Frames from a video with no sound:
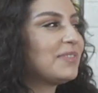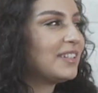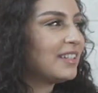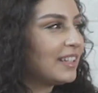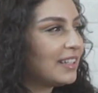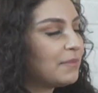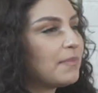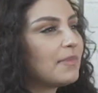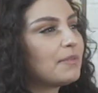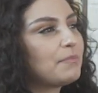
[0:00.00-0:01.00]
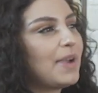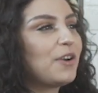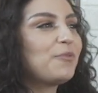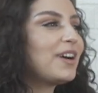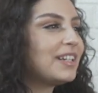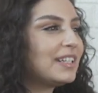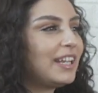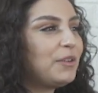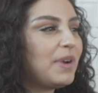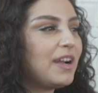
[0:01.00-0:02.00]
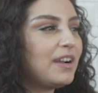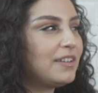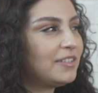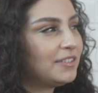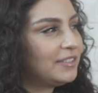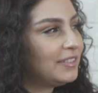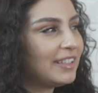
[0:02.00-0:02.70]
And like Mac Wanda came out.